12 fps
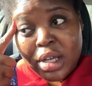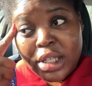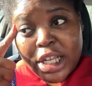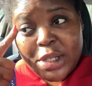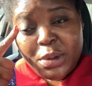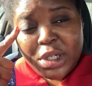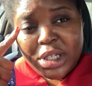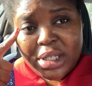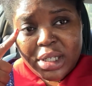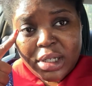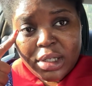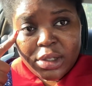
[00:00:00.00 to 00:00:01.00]
That's what she
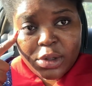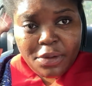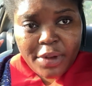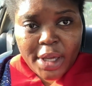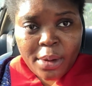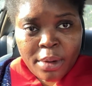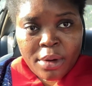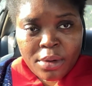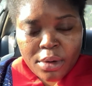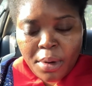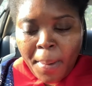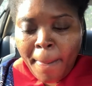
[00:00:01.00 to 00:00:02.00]
said, it's off Ekema
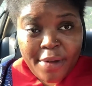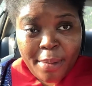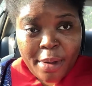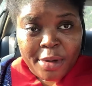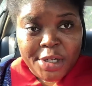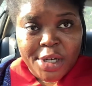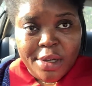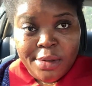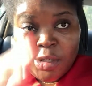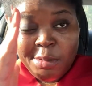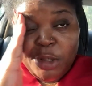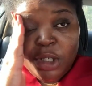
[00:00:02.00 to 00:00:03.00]
Road. I'm Arisha.
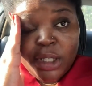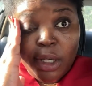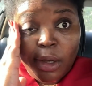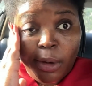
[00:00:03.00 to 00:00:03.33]
Let me just get